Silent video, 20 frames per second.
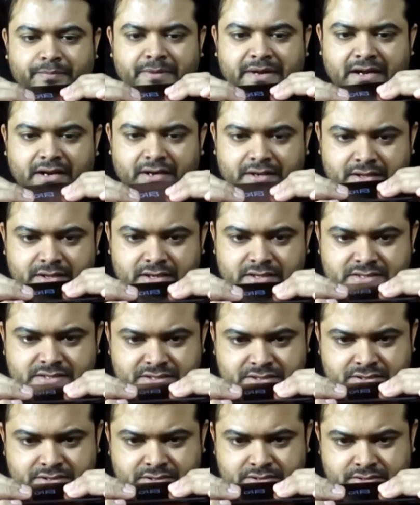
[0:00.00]
paint
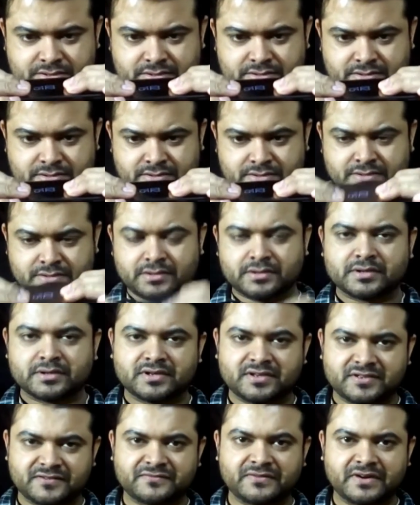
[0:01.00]
this
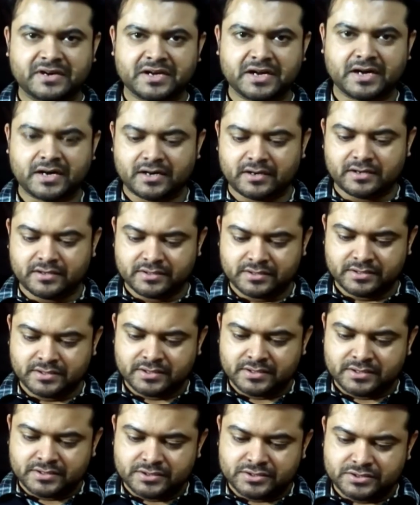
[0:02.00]
it's very hard
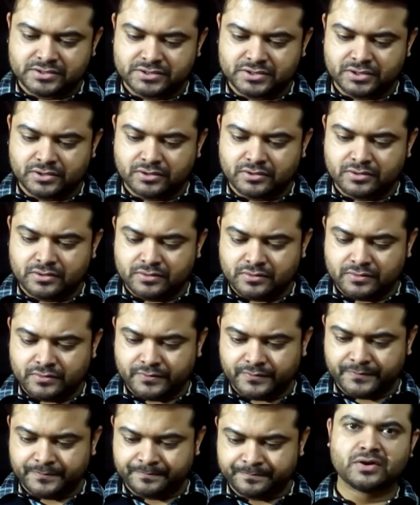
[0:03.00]
so,
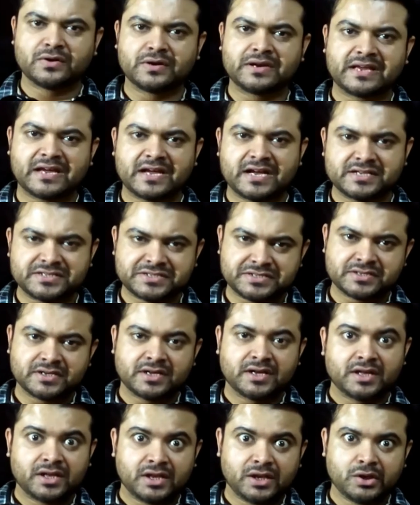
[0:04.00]
so it has
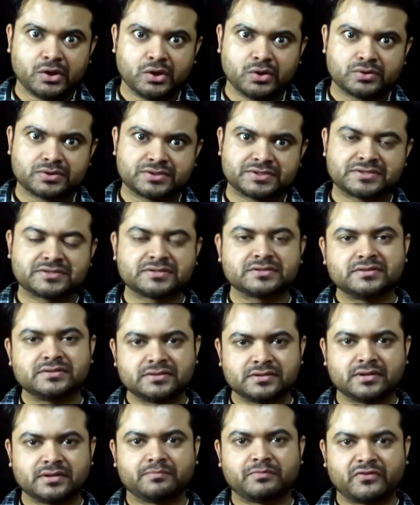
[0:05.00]
looks
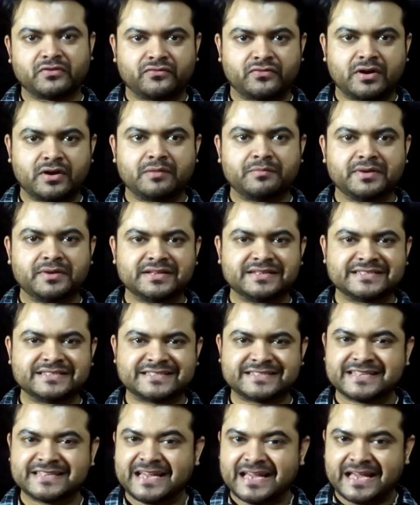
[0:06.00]
the
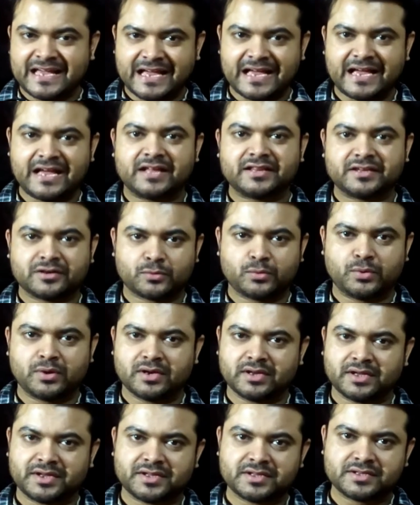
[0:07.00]
performance and the
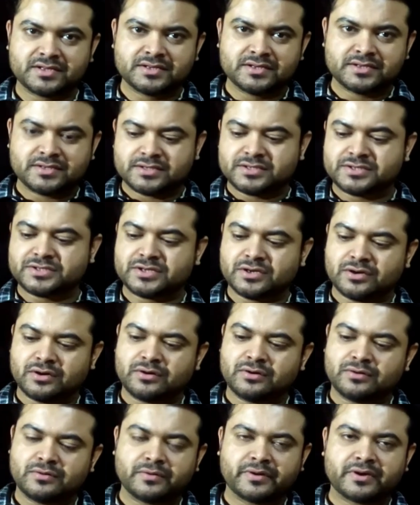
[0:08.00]
quality
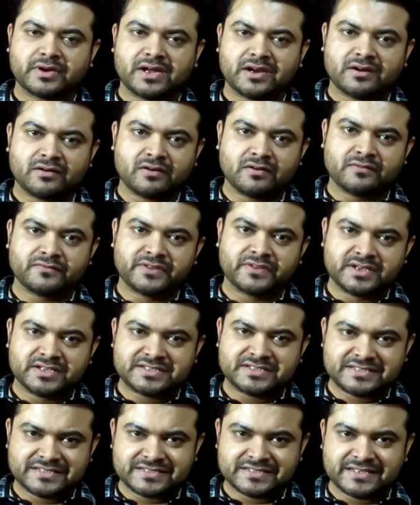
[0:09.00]
so you get all of
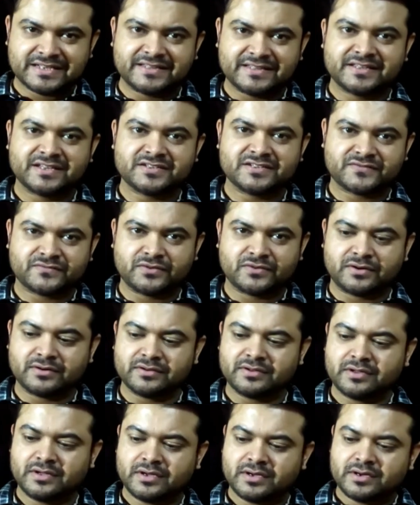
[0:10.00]
this in this
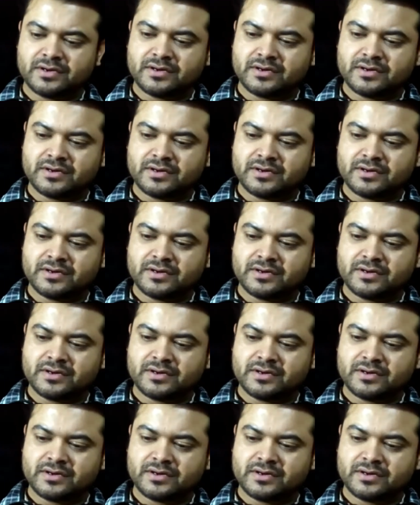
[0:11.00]
phone